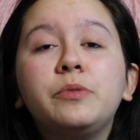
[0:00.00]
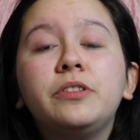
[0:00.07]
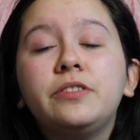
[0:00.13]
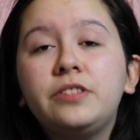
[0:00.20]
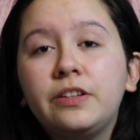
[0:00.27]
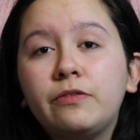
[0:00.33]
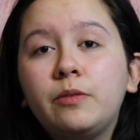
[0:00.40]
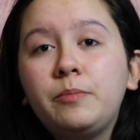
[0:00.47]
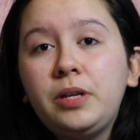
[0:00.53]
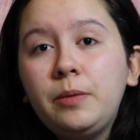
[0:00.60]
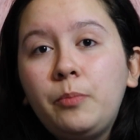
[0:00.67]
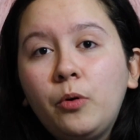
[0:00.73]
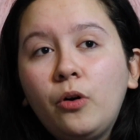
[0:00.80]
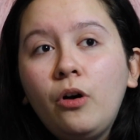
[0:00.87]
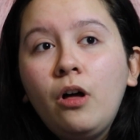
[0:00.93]
with different
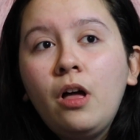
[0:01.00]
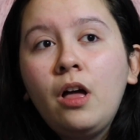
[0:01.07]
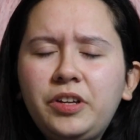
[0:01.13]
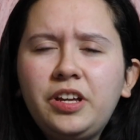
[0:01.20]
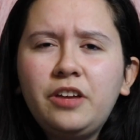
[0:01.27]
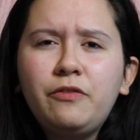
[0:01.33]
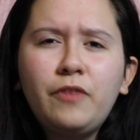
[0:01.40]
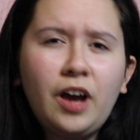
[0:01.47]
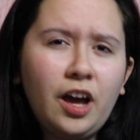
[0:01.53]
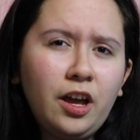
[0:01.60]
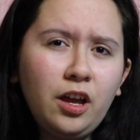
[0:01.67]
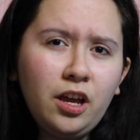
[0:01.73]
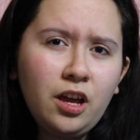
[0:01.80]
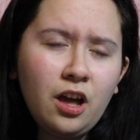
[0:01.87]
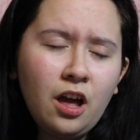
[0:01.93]
people. Like, if
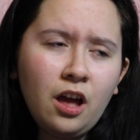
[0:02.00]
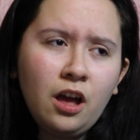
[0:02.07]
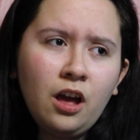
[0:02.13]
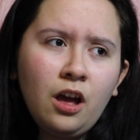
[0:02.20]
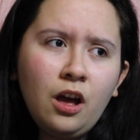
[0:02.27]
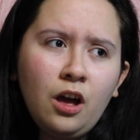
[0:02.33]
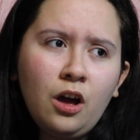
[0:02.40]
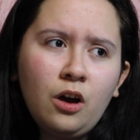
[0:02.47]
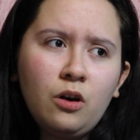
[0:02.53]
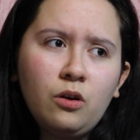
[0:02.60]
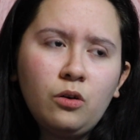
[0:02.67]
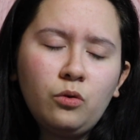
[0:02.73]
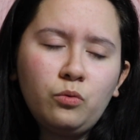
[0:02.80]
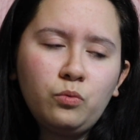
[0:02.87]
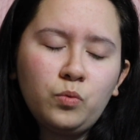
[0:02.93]
I
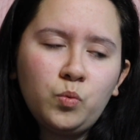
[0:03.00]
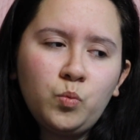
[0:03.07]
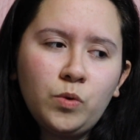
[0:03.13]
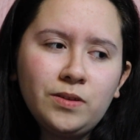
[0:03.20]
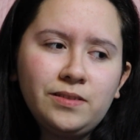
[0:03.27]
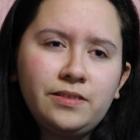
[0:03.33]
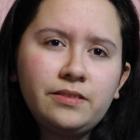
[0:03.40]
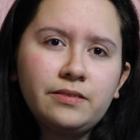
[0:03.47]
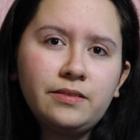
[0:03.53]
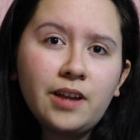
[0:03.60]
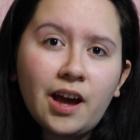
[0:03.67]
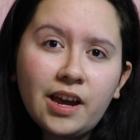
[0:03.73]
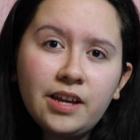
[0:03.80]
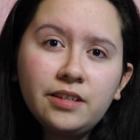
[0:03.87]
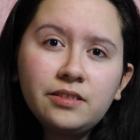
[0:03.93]
was
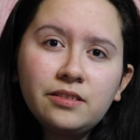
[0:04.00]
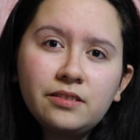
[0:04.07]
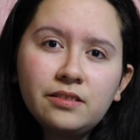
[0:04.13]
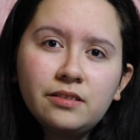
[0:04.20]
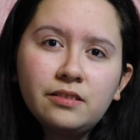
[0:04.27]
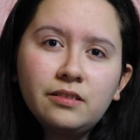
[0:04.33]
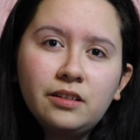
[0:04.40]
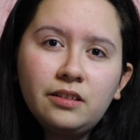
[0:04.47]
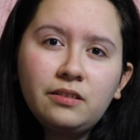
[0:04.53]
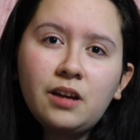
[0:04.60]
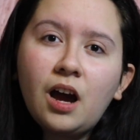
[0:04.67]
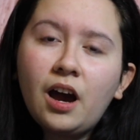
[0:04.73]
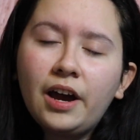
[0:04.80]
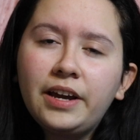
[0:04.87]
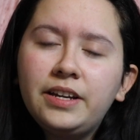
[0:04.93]
nice and
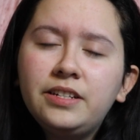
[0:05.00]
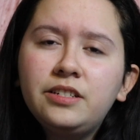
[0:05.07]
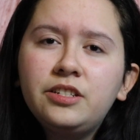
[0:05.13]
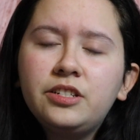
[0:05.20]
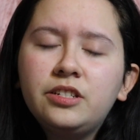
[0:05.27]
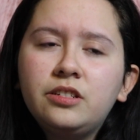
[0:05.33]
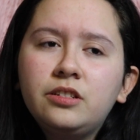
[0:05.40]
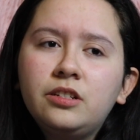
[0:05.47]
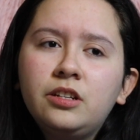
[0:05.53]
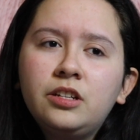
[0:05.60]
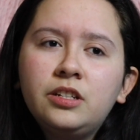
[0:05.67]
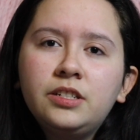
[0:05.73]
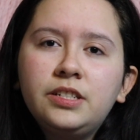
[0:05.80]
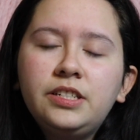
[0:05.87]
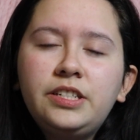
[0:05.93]
kind and
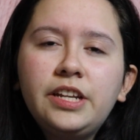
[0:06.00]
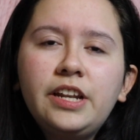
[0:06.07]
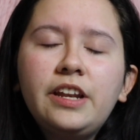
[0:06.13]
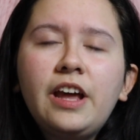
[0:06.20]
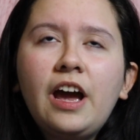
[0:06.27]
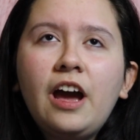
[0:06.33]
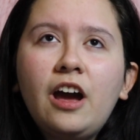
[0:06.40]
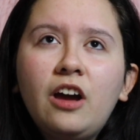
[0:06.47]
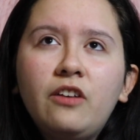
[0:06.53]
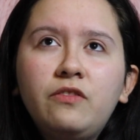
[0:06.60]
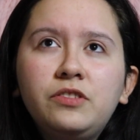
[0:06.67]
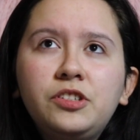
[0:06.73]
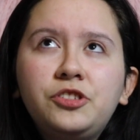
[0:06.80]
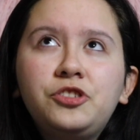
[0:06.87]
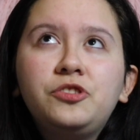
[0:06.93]
didn't
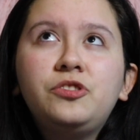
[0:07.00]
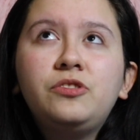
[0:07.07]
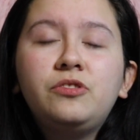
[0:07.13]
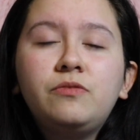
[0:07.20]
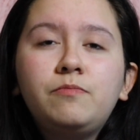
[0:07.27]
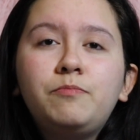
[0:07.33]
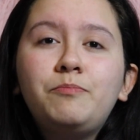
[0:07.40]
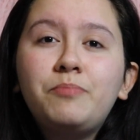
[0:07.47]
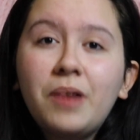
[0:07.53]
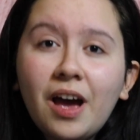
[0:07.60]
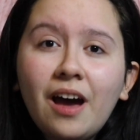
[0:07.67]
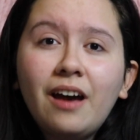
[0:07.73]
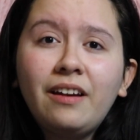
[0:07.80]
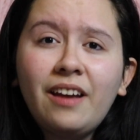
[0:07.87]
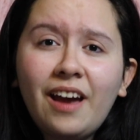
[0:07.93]
have such a
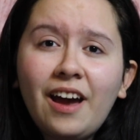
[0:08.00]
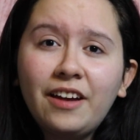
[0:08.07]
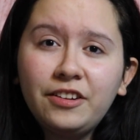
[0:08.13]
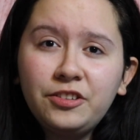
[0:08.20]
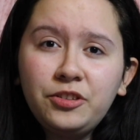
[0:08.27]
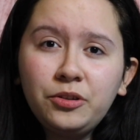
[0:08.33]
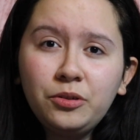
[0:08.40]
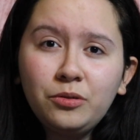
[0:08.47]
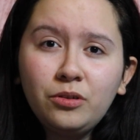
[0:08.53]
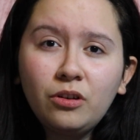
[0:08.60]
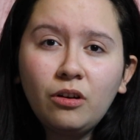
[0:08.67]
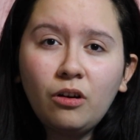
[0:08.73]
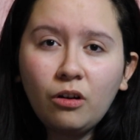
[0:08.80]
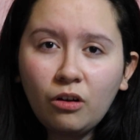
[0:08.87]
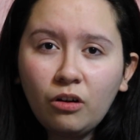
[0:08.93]
bad
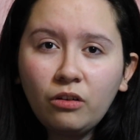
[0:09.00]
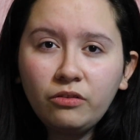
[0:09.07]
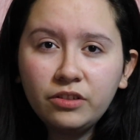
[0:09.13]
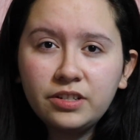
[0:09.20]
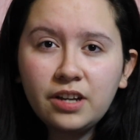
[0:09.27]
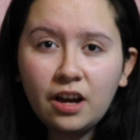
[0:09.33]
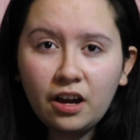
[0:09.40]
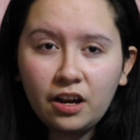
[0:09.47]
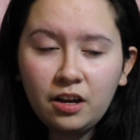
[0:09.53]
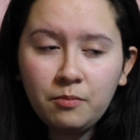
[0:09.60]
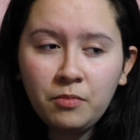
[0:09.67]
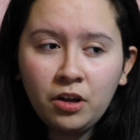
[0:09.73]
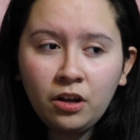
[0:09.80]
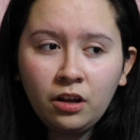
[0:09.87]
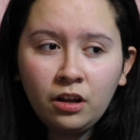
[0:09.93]
attitude all the
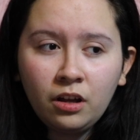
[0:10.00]
time,